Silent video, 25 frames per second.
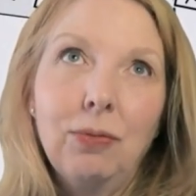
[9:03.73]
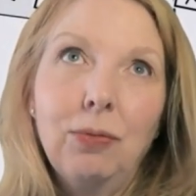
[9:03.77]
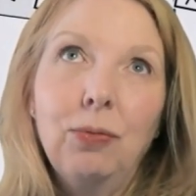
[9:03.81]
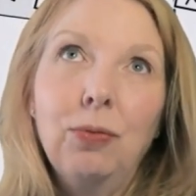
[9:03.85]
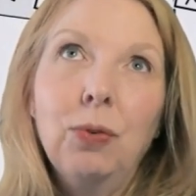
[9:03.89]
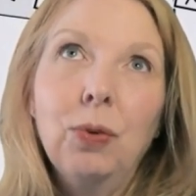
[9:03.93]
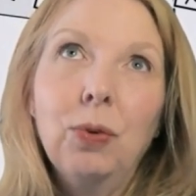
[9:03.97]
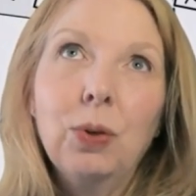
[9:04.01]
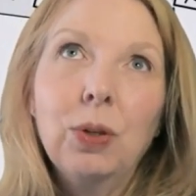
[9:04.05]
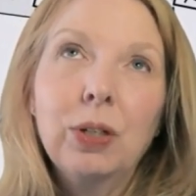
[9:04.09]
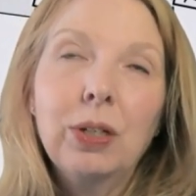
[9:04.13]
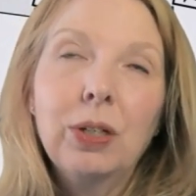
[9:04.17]

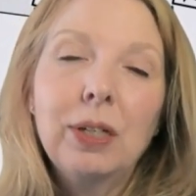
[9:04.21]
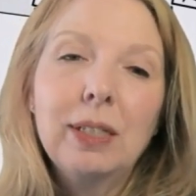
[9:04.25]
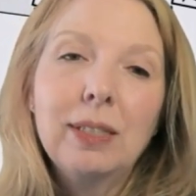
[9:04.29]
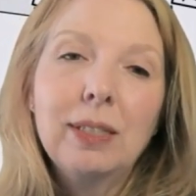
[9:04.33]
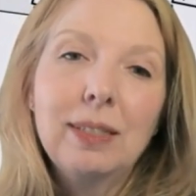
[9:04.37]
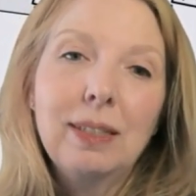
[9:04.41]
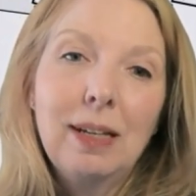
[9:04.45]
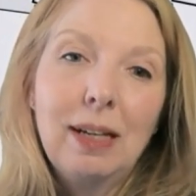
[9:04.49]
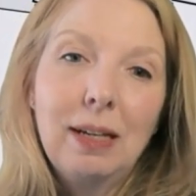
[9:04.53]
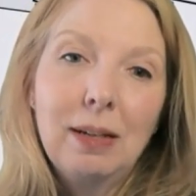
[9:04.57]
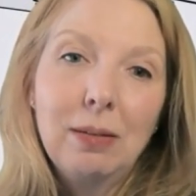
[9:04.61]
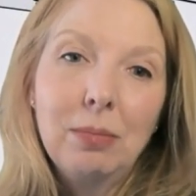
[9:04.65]
For
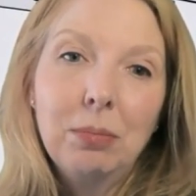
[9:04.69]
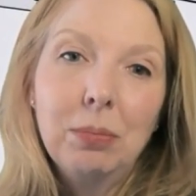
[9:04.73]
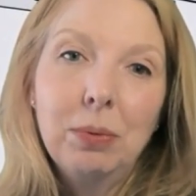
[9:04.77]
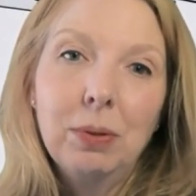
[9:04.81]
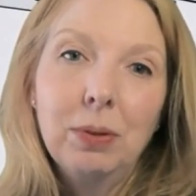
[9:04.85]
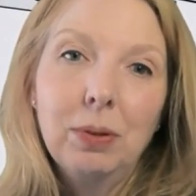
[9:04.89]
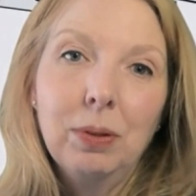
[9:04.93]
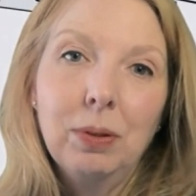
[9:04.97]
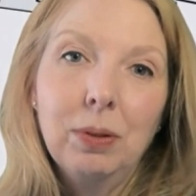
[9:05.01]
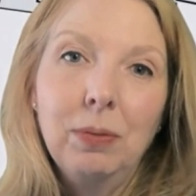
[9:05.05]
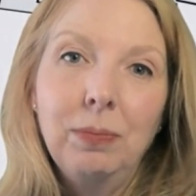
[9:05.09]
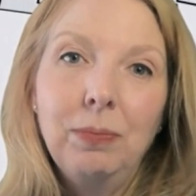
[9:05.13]

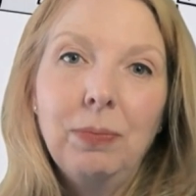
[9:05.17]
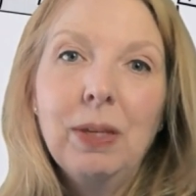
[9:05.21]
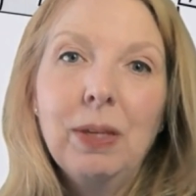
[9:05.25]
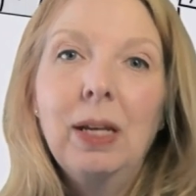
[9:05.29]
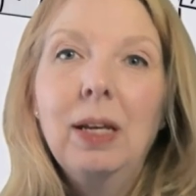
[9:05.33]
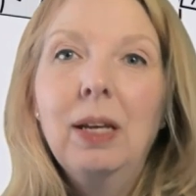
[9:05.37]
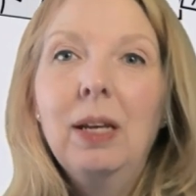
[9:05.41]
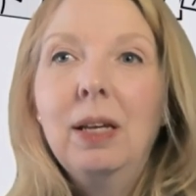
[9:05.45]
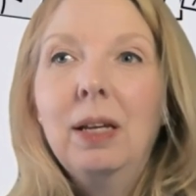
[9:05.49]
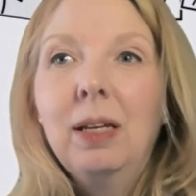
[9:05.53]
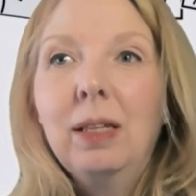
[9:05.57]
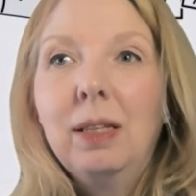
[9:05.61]
example,
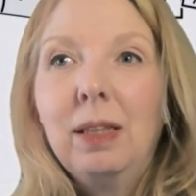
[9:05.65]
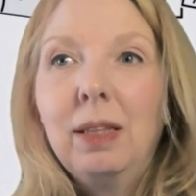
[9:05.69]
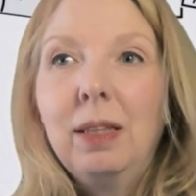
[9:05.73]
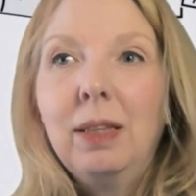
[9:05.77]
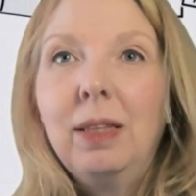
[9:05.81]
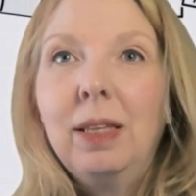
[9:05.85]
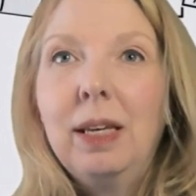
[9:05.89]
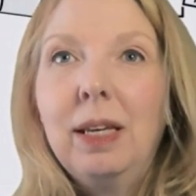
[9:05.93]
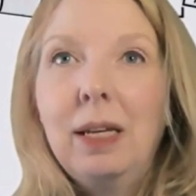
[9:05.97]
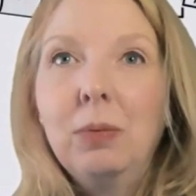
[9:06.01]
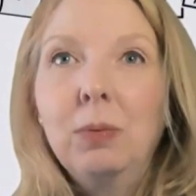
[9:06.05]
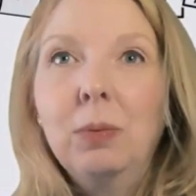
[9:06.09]

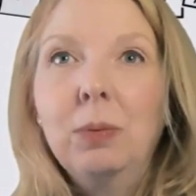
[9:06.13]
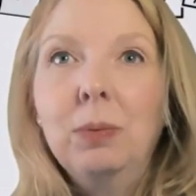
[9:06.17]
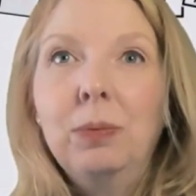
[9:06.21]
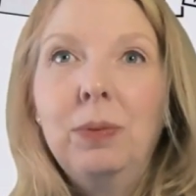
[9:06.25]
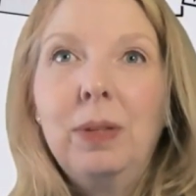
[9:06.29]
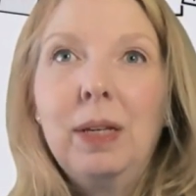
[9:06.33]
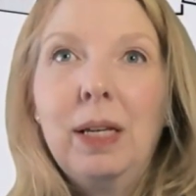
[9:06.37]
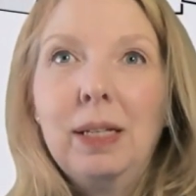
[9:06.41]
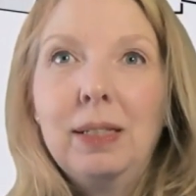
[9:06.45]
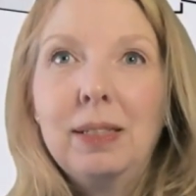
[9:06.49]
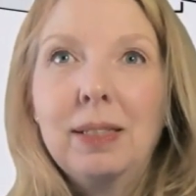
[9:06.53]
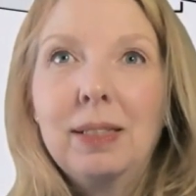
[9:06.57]

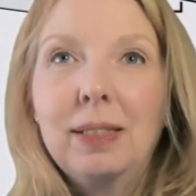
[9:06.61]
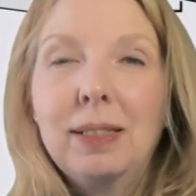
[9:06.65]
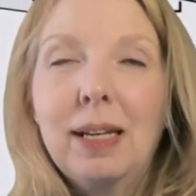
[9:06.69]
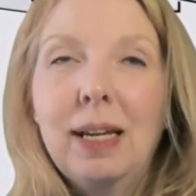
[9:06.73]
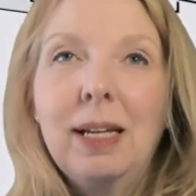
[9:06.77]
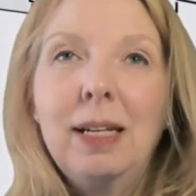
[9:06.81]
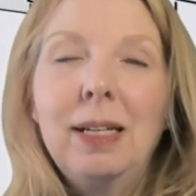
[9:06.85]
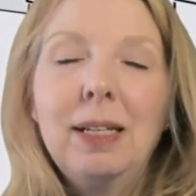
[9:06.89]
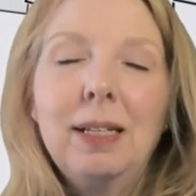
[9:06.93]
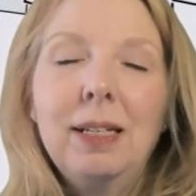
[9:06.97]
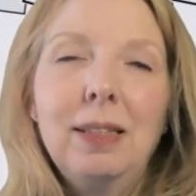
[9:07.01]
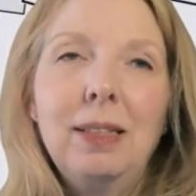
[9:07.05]
they
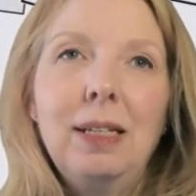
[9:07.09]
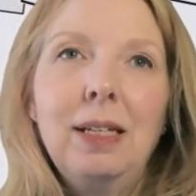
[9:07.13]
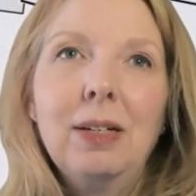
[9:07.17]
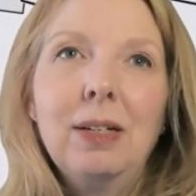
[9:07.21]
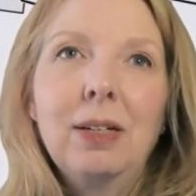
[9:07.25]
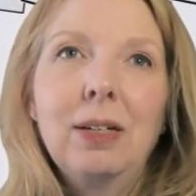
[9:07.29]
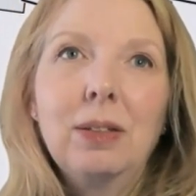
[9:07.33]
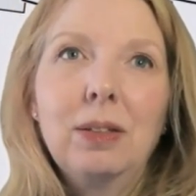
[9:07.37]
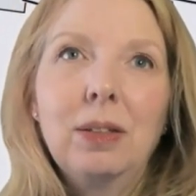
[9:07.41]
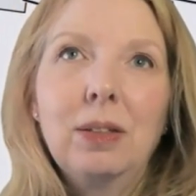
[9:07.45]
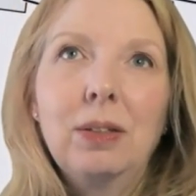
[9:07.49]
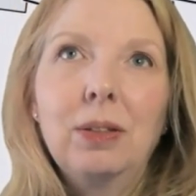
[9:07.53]
say in the
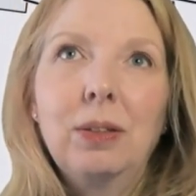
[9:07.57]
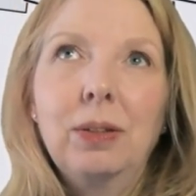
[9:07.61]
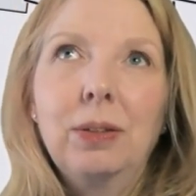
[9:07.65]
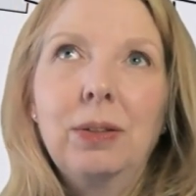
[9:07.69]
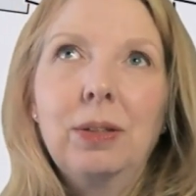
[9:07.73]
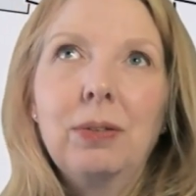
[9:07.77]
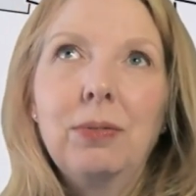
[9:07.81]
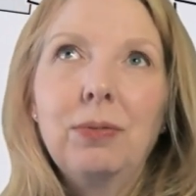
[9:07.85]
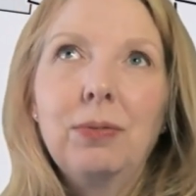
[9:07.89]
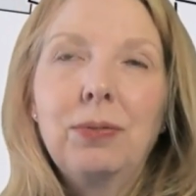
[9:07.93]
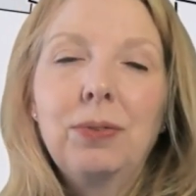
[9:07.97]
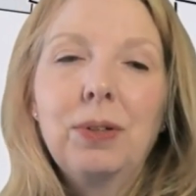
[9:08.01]
article
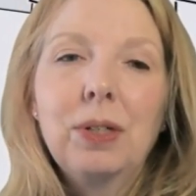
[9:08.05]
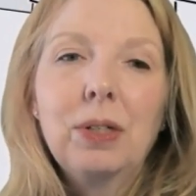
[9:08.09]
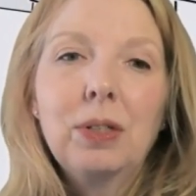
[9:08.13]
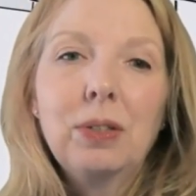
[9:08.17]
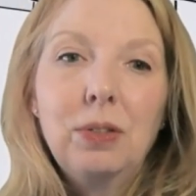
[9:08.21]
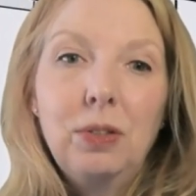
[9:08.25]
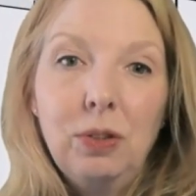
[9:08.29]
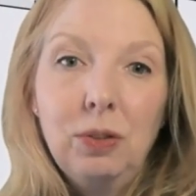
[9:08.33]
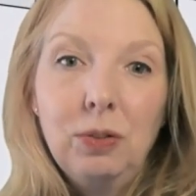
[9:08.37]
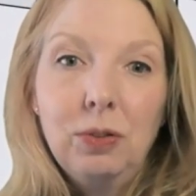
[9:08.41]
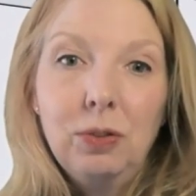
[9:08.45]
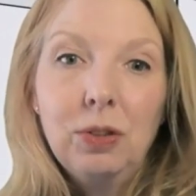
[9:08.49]
that
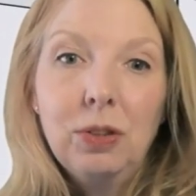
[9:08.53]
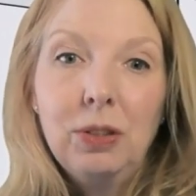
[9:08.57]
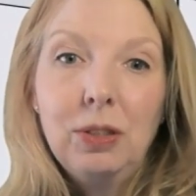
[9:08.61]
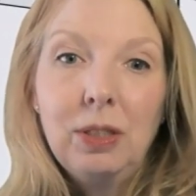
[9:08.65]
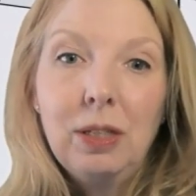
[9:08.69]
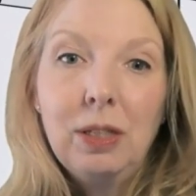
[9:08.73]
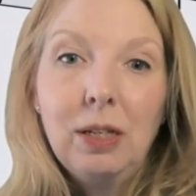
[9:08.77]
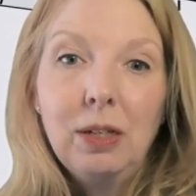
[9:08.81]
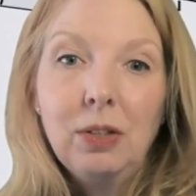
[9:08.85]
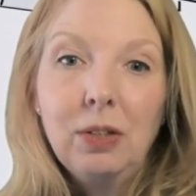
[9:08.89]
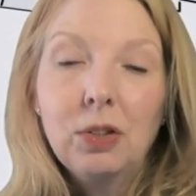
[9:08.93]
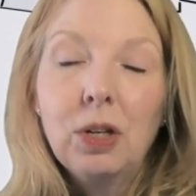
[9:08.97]
first you should
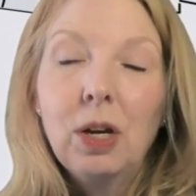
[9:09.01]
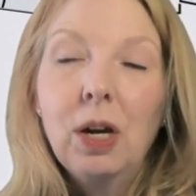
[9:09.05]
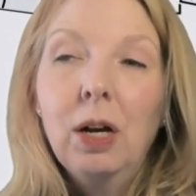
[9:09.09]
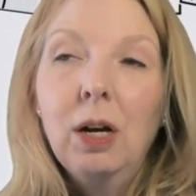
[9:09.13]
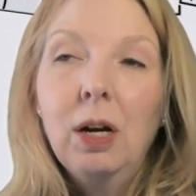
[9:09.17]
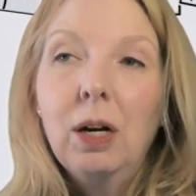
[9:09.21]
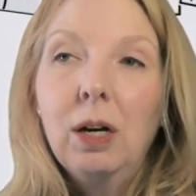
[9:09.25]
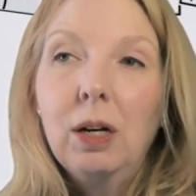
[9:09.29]
teach